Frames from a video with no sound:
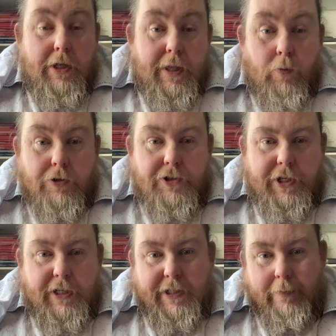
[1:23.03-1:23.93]
There was an
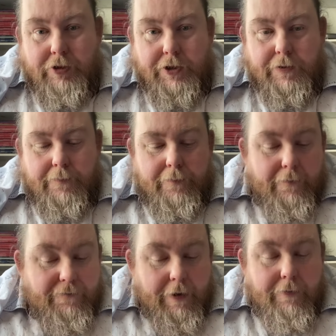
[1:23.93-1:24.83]
exception.
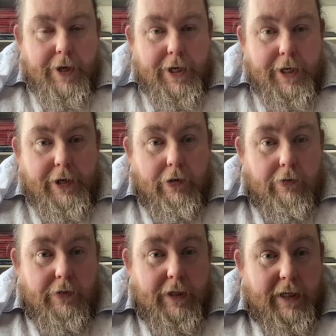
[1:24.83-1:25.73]
Very early
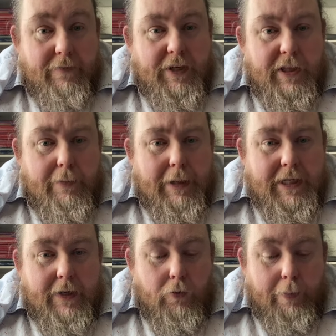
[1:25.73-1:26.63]
on, even in the
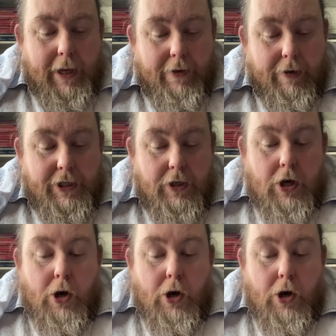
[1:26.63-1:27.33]
medieval period,